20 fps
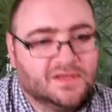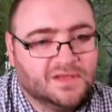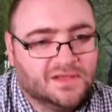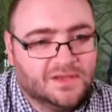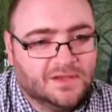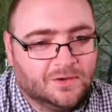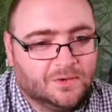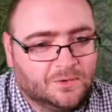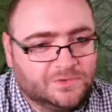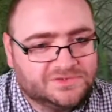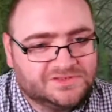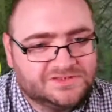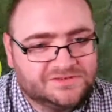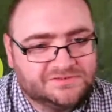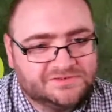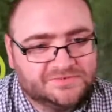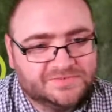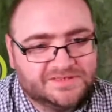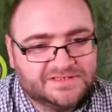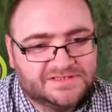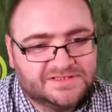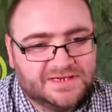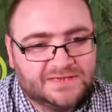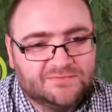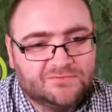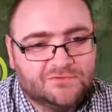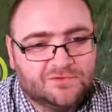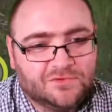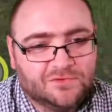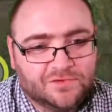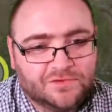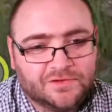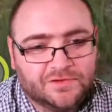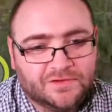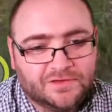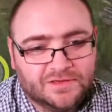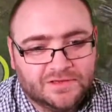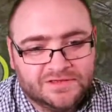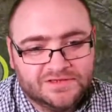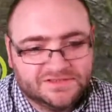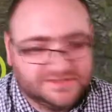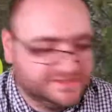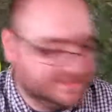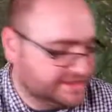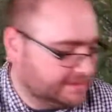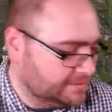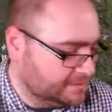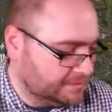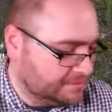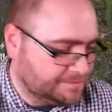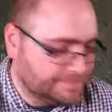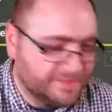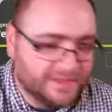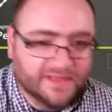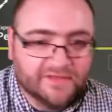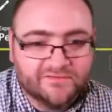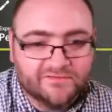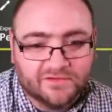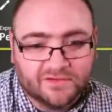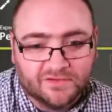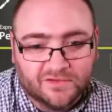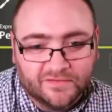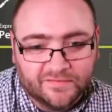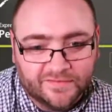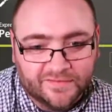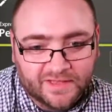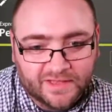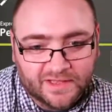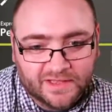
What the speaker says: Always seems to be the same rod. Let's see, what bait have I got on that?